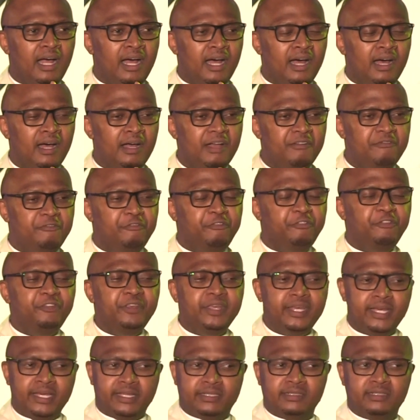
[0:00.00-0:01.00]
are
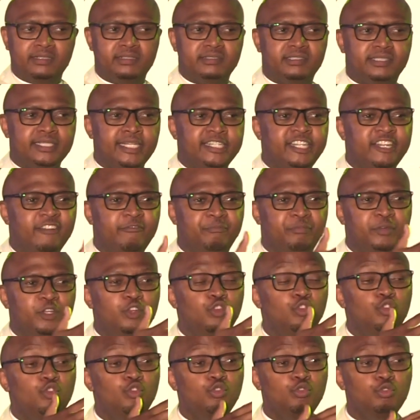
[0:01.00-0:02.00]
vehicles that have
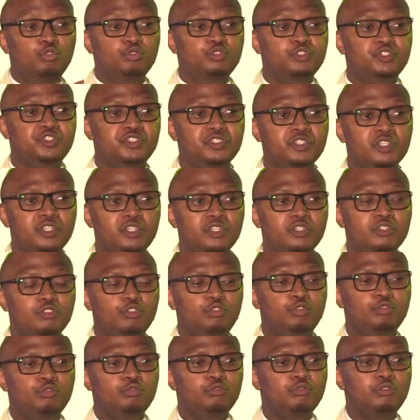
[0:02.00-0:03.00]
been used
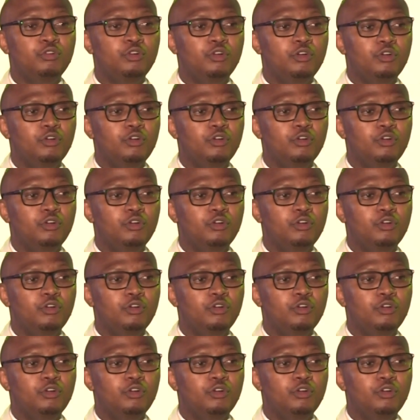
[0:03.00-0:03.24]
to